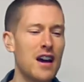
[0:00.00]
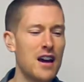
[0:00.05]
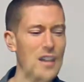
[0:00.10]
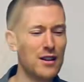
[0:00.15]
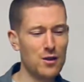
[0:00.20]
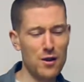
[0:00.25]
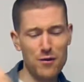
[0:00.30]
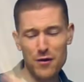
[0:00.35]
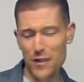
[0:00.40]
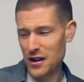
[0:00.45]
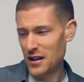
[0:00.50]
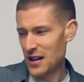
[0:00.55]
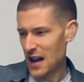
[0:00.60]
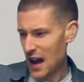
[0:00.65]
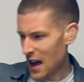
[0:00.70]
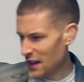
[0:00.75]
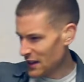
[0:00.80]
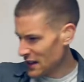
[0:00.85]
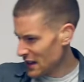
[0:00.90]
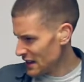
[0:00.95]
So if you can
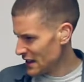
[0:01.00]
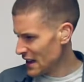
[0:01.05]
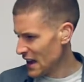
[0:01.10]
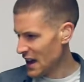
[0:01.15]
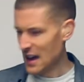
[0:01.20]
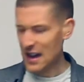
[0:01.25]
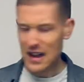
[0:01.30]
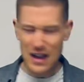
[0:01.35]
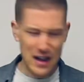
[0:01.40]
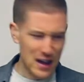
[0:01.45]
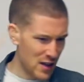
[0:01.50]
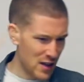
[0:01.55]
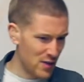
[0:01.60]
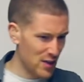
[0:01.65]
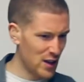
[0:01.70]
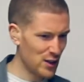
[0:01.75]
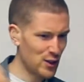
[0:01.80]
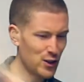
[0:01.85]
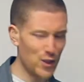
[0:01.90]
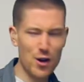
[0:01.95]
add in that
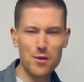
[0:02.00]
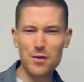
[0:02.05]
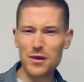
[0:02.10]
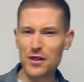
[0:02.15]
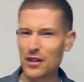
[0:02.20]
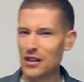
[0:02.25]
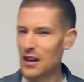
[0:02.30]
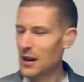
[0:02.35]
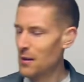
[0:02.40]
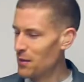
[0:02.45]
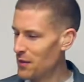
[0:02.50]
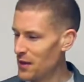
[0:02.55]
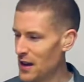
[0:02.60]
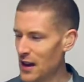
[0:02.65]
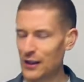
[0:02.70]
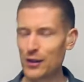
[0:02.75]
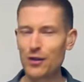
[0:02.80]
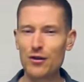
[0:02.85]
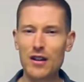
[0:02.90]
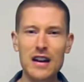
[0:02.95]
showmanship,
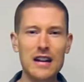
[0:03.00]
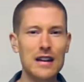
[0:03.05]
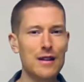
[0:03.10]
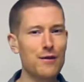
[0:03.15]
that's great.